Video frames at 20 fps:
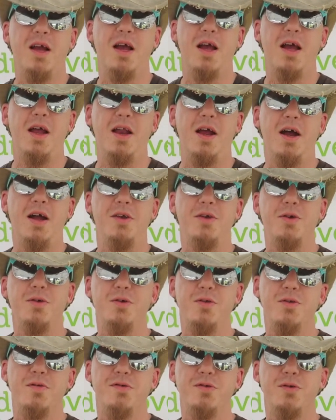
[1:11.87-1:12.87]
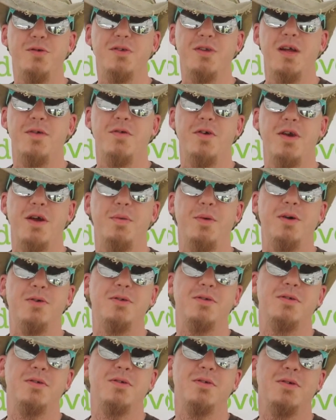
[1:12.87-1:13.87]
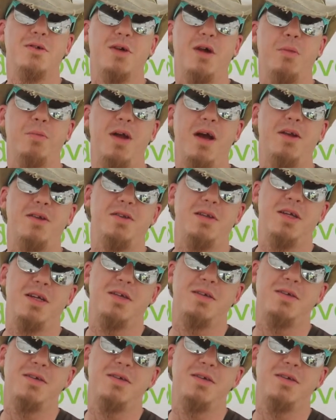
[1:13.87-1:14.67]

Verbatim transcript: and I do the Food Saver demos. Come down and see